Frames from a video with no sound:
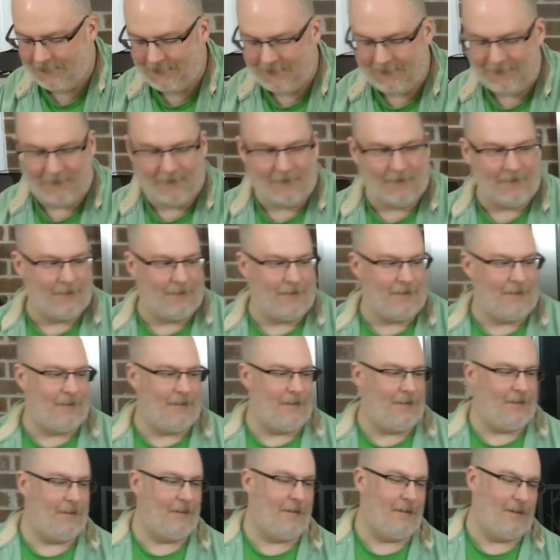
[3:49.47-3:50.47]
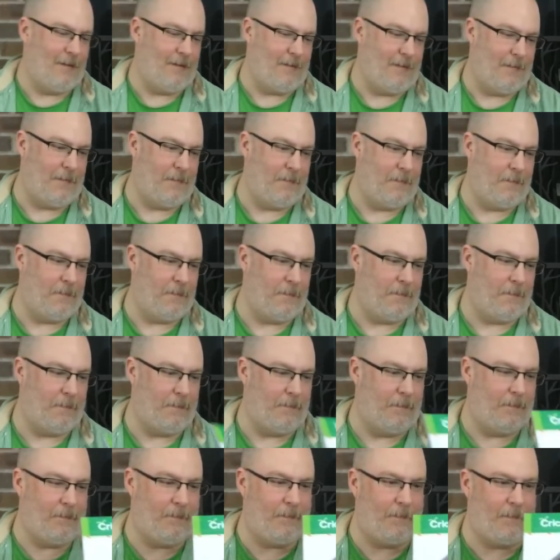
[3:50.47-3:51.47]

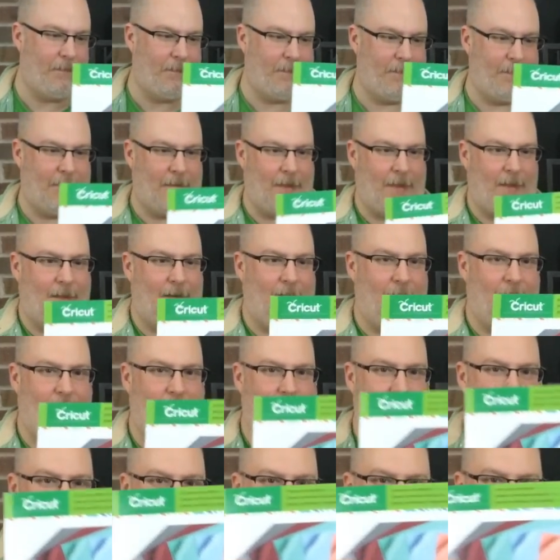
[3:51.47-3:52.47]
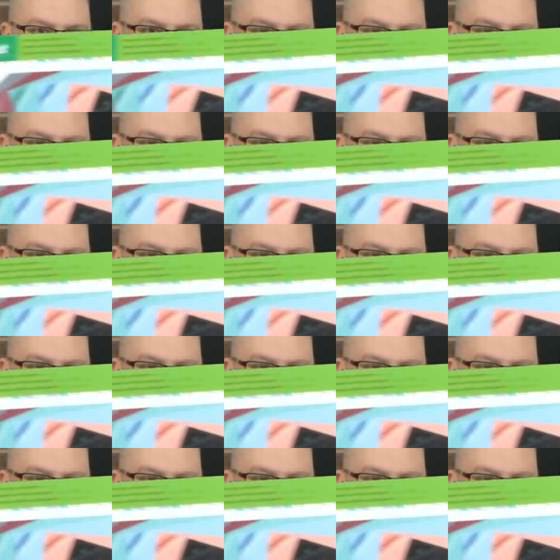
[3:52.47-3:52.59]
(not speaking)